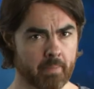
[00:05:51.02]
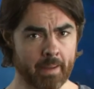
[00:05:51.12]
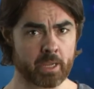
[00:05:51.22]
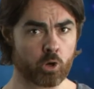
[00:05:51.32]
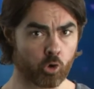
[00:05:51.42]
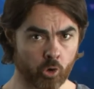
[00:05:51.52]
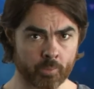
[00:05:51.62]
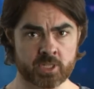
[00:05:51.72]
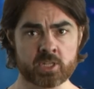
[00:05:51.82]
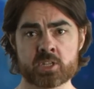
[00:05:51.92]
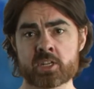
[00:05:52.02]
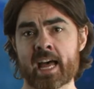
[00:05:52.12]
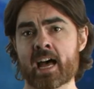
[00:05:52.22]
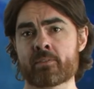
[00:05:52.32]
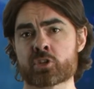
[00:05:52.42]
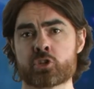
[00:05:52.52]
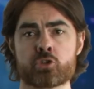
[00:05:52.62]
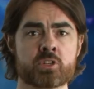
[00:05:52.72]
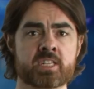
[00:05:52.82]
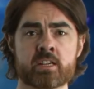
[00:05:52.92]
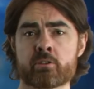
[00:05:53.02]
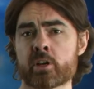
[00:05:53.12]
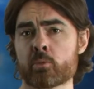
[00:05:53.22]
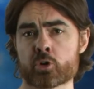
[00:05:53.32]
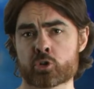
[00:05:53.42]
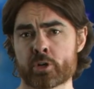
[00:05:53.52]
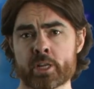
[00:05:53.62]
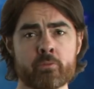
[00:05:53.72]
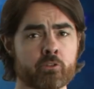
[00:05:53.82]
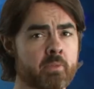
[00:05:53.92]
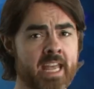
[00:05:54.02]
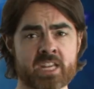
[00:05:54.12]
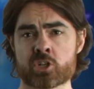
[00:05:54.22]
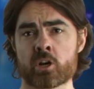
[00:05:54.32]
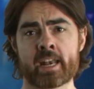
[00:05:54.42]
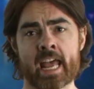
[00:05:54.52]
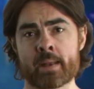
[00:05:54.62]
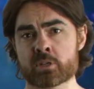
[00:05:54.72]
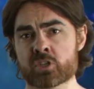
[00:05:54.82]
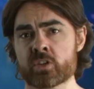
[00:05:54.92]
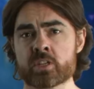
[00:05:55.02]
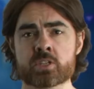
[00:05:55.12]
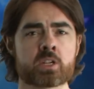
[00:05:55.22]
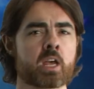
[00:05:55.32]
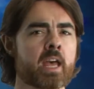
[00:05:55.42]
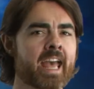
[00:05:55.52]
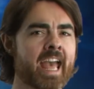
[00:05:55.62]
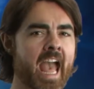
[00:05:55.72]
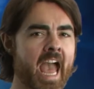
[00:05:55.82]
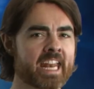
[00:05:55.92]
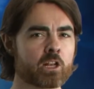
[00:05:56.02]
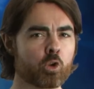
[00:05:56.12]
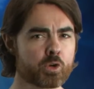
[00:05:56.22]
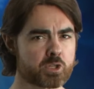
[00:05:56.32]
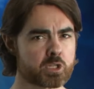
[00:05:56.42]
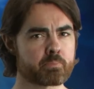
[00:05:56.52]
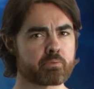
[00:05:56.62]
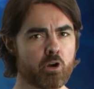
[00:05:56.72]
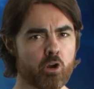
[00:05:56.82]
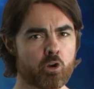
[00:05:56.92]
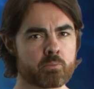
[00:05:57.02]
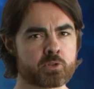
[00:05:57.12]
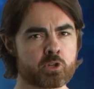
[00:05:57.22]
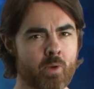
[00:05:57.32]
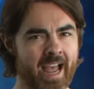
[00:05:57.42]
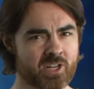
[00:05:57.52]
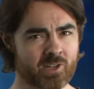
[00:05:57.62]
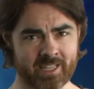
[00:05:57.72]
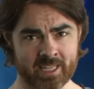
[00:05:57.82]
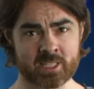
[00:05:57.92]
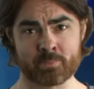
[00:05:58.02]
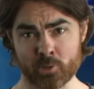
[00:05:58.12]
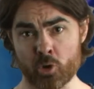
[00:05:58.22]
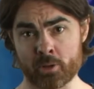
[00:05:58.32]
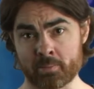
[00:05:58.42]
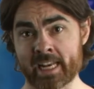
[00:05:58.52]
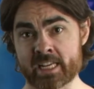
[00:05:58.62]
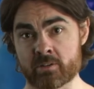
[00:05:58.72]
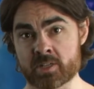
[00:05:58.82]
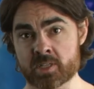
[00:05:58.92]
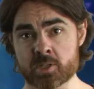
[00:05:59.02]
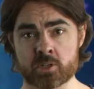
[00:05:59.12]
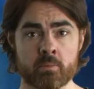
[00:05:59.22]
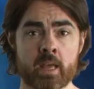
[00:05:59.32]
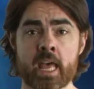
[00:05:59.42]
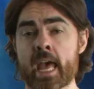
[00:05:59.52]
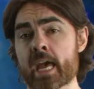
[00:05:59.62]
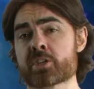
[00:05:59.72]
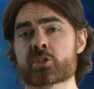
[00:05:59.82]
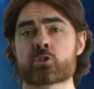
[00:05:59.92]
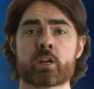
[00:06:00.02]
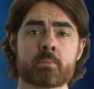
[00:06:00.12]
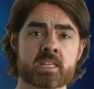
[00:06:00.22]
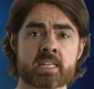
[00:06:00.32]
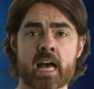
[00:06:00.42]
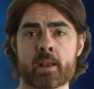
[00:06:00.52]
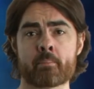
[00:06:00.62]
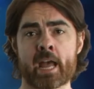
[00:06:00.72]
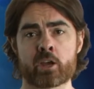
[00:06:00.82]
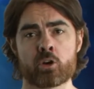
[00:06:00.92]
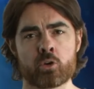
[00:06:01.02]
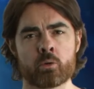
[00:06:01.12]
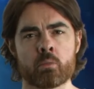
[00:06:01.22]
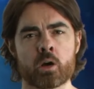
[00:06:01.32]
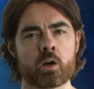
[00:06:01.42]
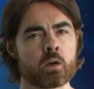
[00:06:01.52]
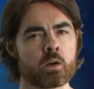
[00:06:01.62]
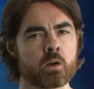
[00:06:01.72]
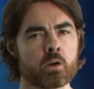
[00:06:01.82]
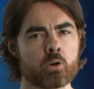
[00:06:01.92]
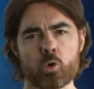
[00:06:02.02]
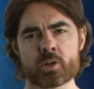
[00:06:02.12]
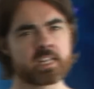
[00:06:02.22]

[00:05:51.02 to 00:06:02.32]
maybe orbiters to harvest deuterium or tritium from gas giant atmospheres, and it launches probes to actually explore the planetary system and stream the data back home. Or